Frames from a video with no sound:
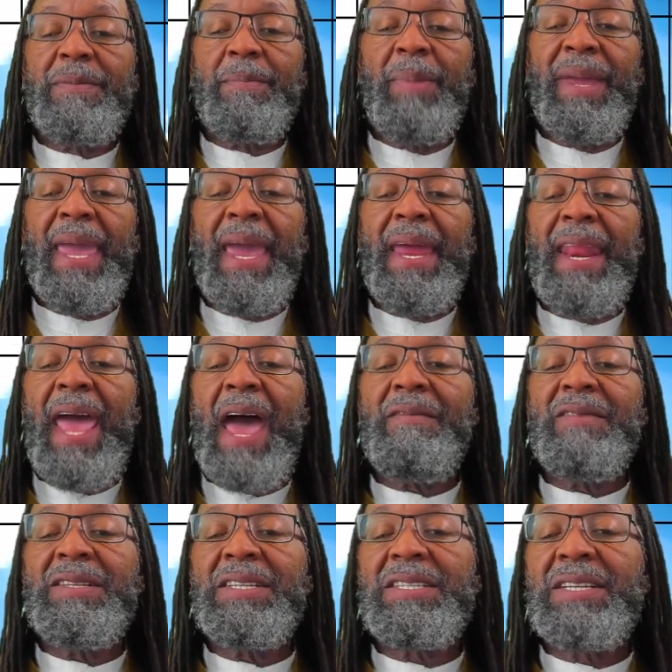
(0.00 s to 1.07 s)
begin
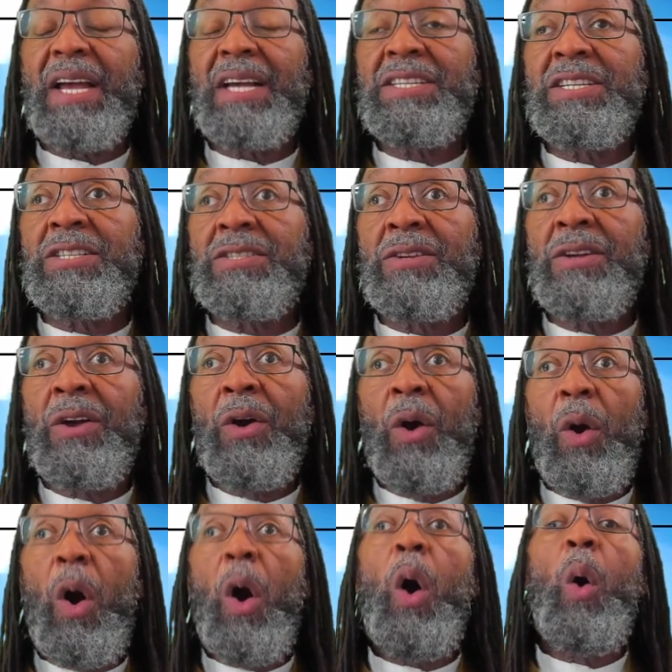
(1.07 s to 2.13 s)
having discussions
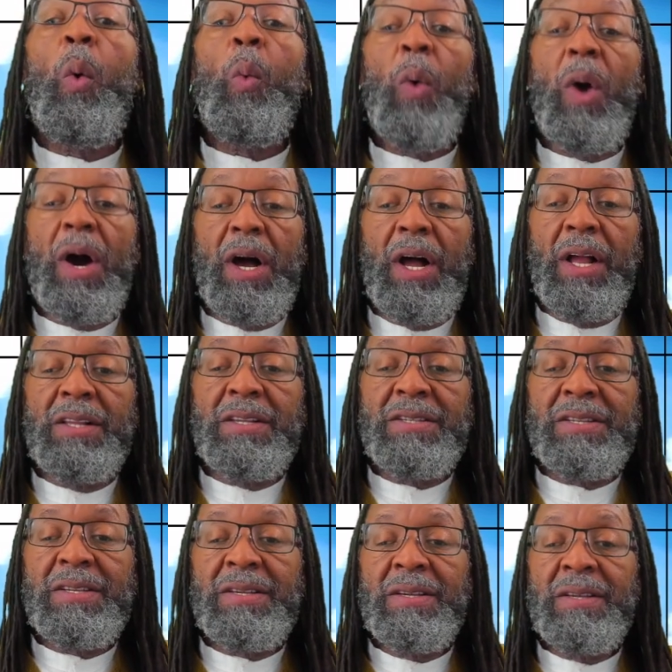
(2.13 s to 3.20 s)
on
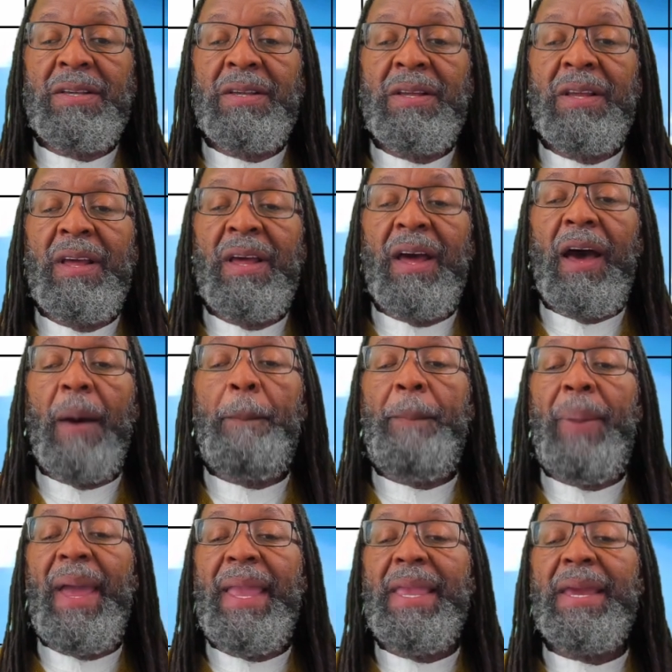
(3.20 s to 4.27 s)
one's
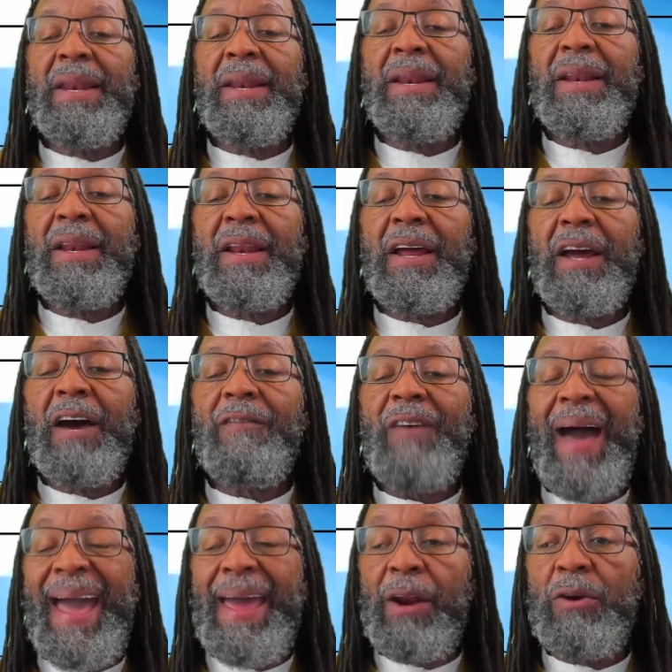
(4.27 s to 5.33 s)
opinion of
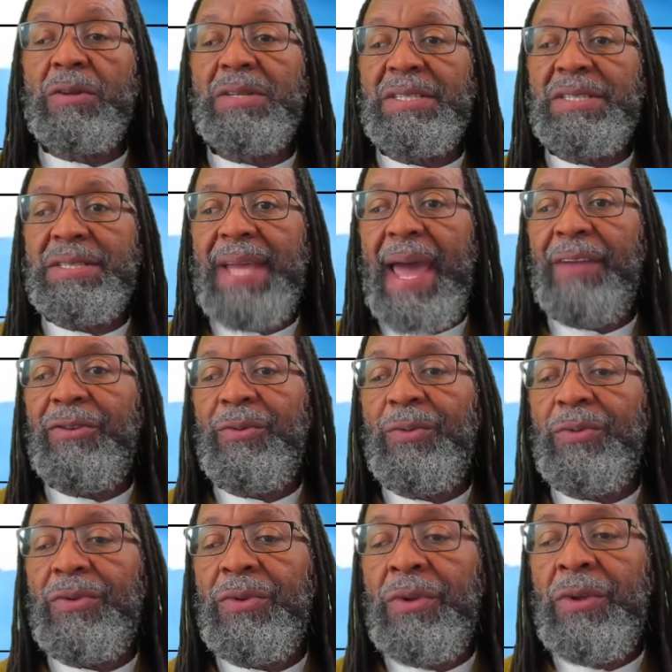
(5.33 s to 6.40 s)
idols and
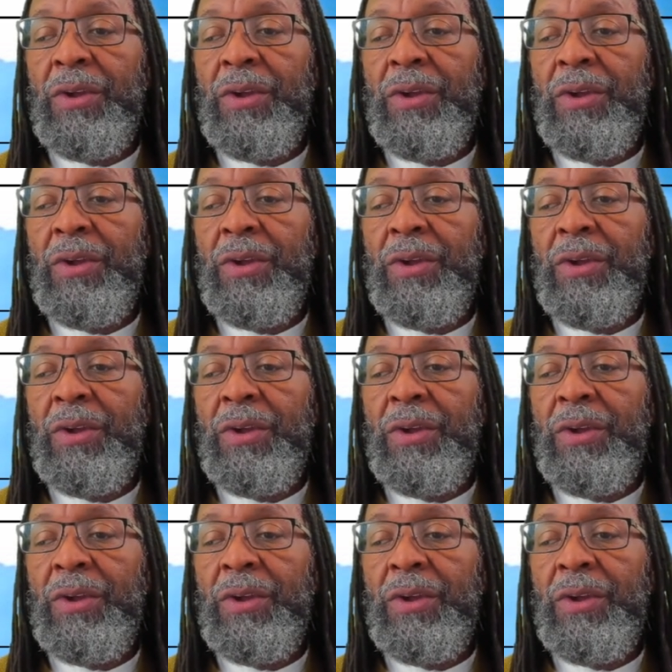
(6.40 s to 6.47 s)
statues.